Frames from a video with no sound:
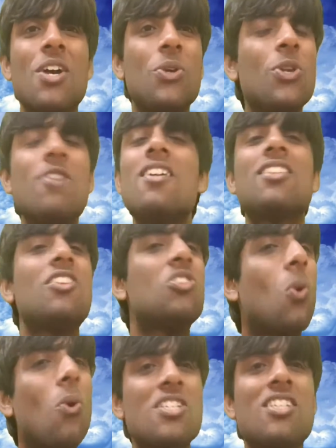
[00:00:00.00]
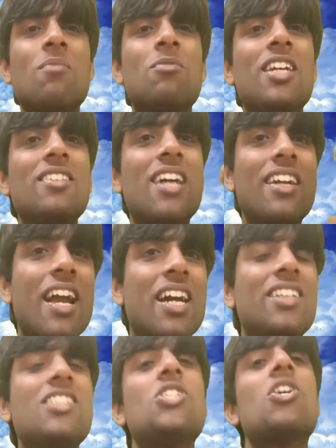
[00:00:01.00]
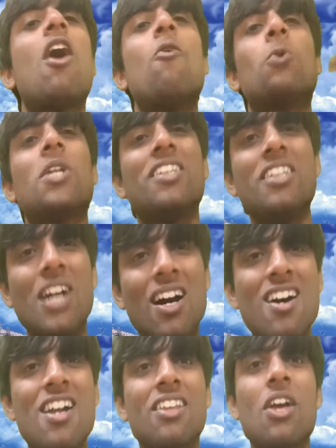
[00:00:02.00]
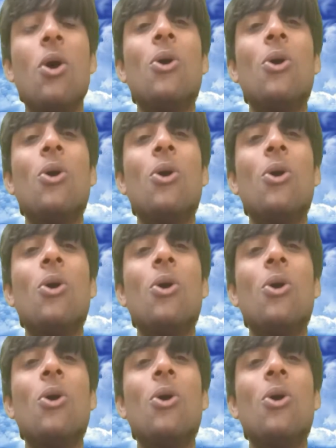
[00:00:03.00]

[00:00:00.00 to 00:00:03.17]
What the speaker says: is not something that exists outer the earth.